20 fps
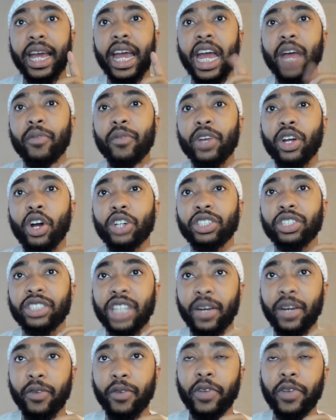in regards to
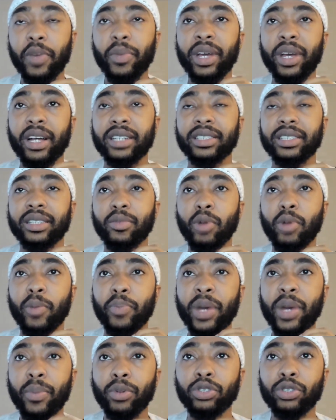teraphim, because when people